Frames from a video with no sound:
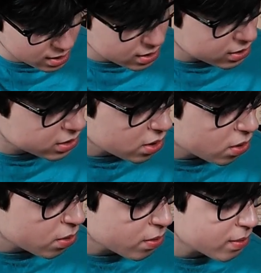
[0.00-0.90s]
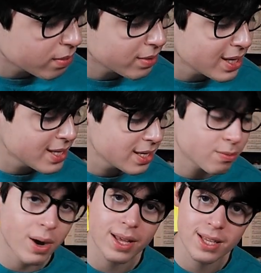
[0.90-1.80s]
So this is
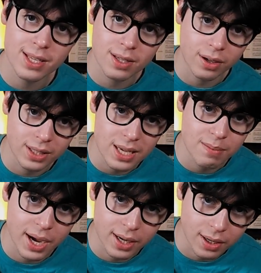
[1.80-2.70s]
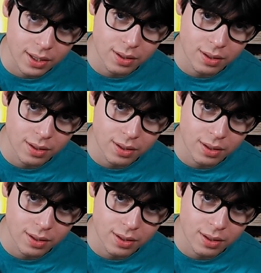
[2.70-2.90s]
why this is called E minor.